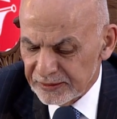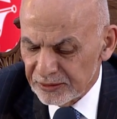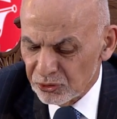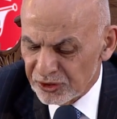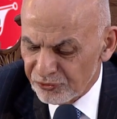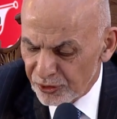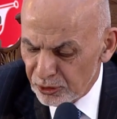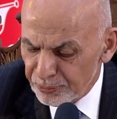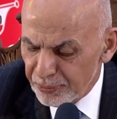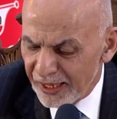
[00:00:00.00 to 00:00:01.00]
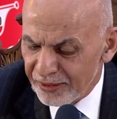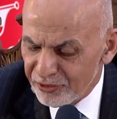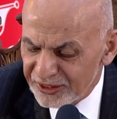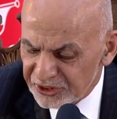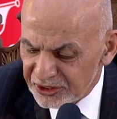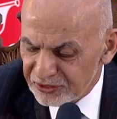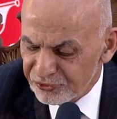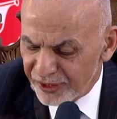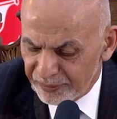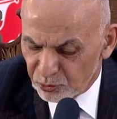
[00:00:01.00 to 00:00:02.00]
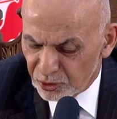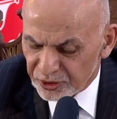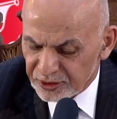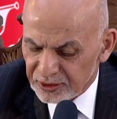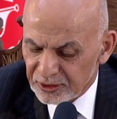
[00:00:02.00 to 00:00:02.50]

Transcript: to develop a regional framework